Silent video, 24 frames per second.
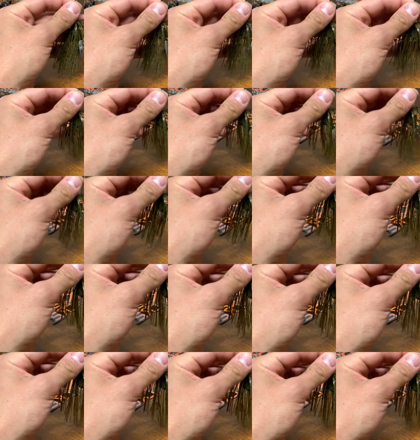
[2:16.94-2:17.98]
swim bait, and you're
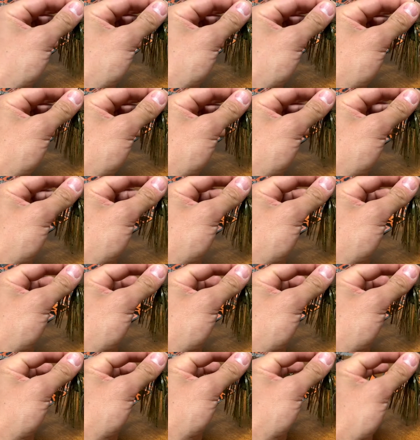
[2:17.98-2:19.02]
going to want to,
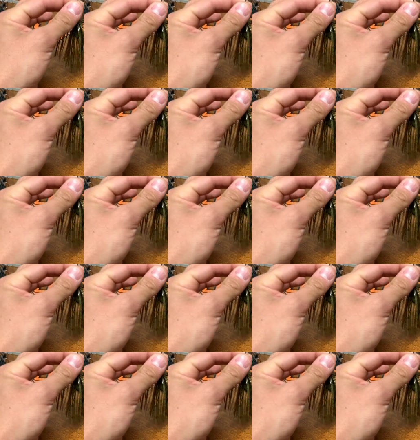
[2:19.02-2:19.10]
when